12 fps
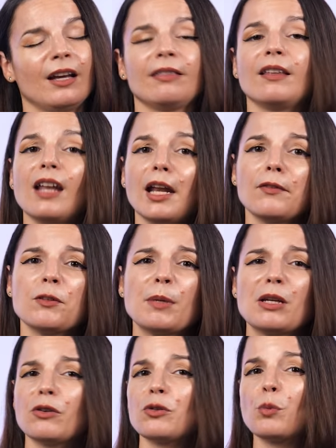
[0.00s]
The native
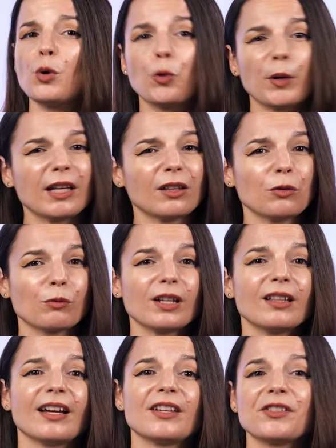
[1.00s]
speakers will quickly
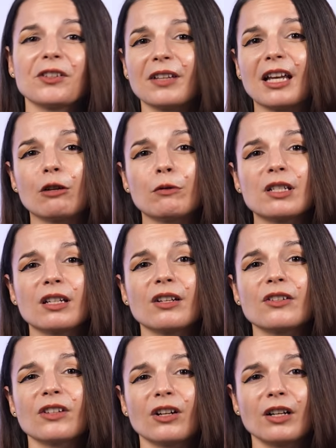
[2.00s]
realize your language
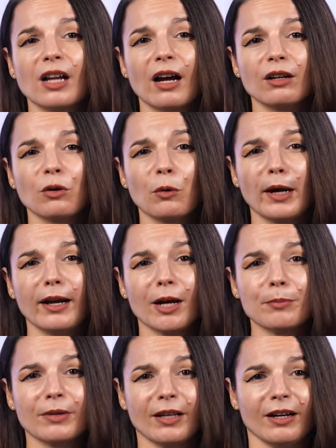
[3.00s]
skills are not quite
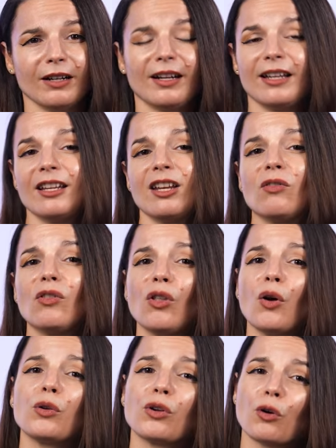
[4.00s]
up there. And even
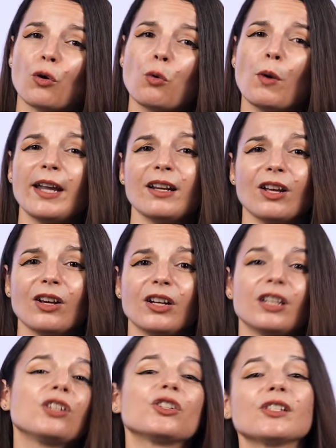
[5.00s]
though you're quite
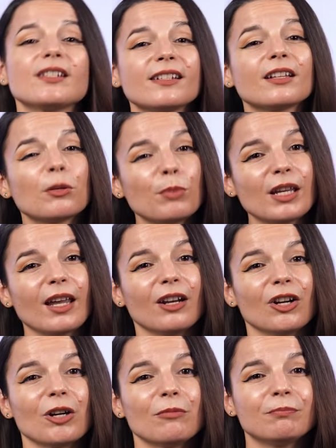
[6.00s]
good, you're still a
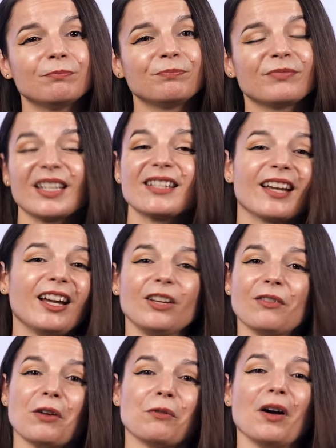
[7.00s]
beginner. It's kind of
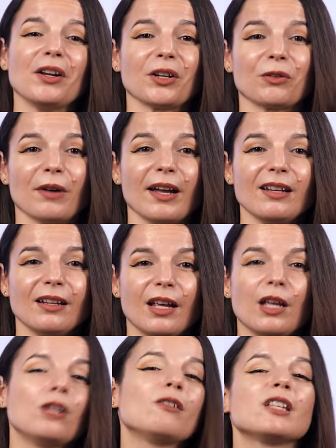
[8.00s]
ironic, right?
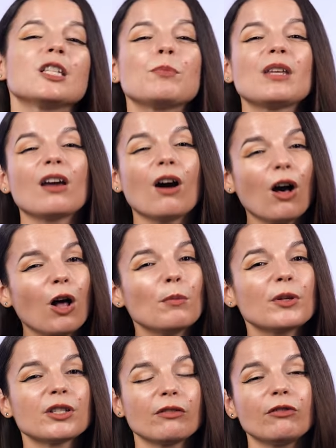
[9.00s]
You can speak
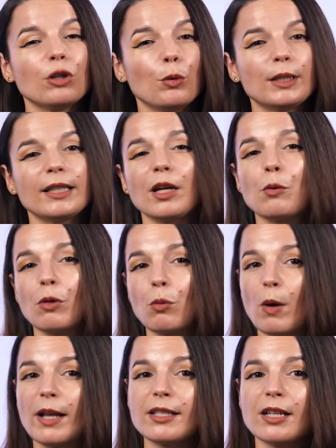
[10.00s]
almost fluently with
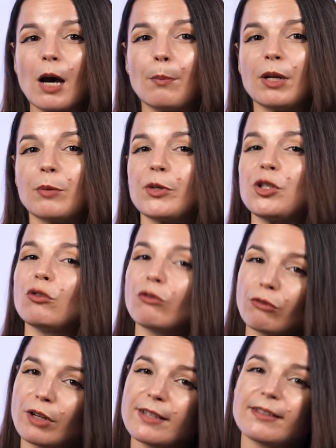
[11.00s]
one topic, but you
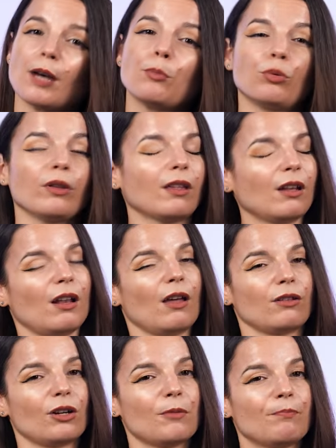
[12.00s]
freeze up with
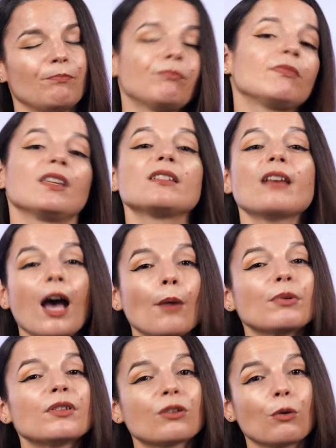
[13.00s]
another. This
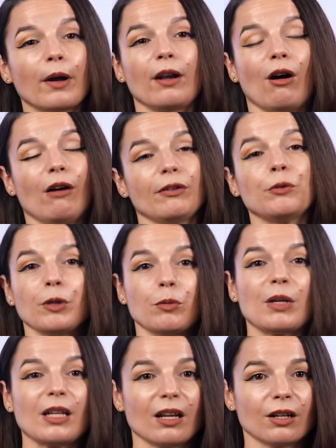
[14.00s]
happens quite often with
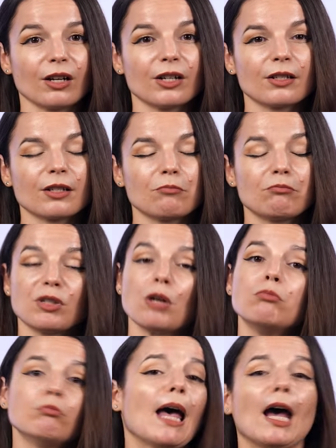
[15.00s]
beginners. So,
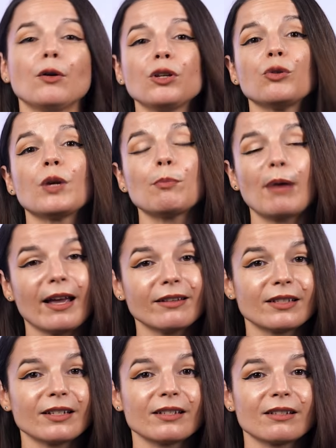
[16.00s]
how do you get past
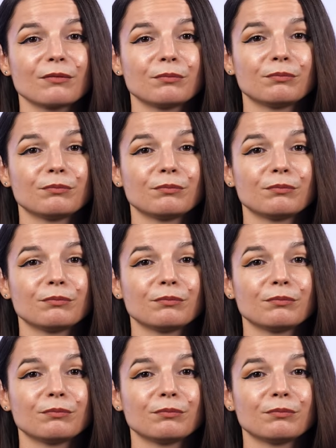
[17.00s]
this?